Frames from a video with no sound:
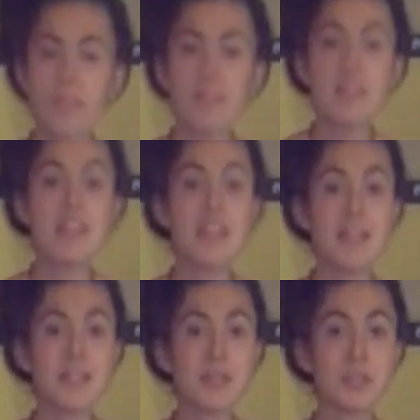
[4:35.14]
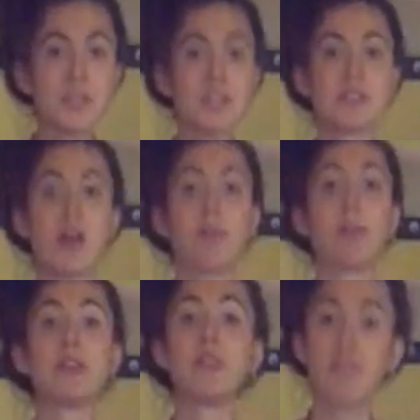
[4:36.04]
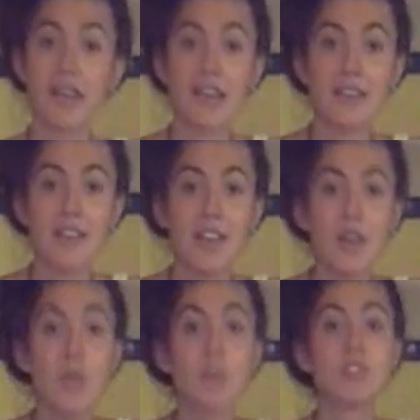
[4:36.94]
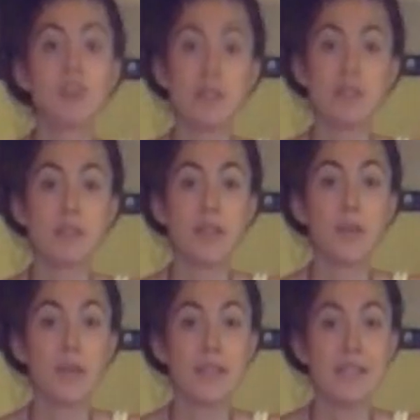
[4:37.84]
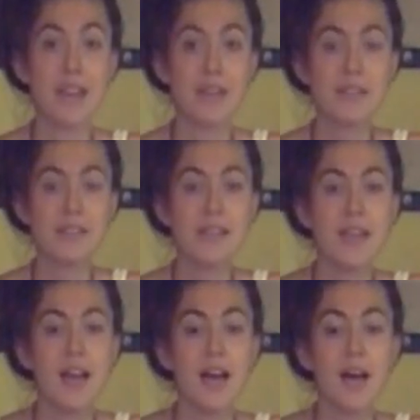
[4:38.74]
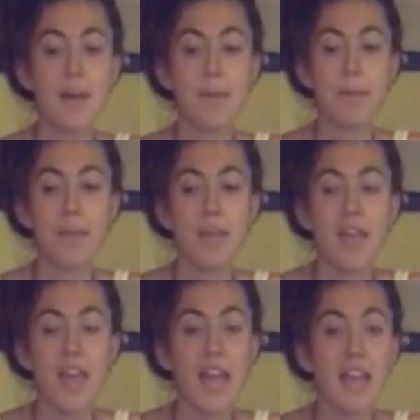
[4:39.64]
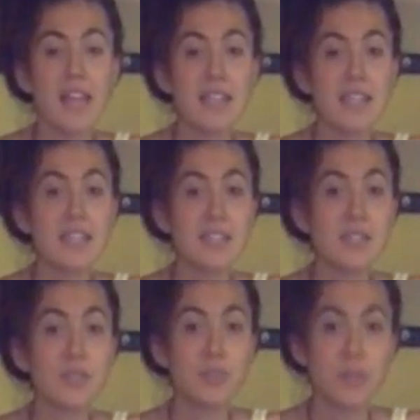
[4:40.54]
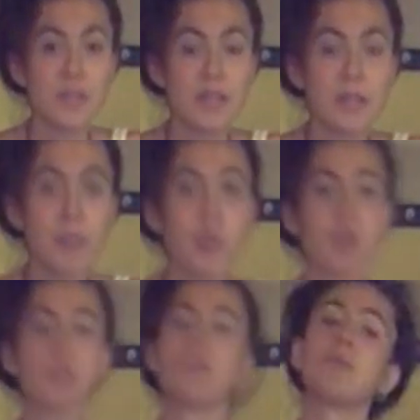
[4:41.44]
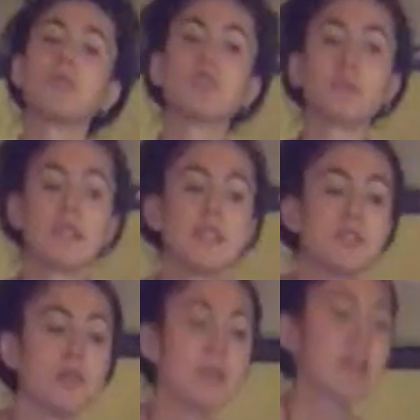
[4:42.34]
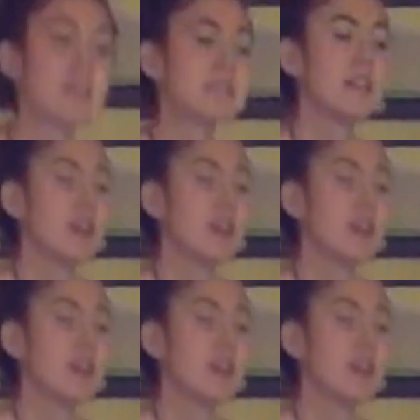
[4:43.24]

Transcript: The next tool is called pillow fucking, which is also like what it sounds. And it's really an important emotional release tool because,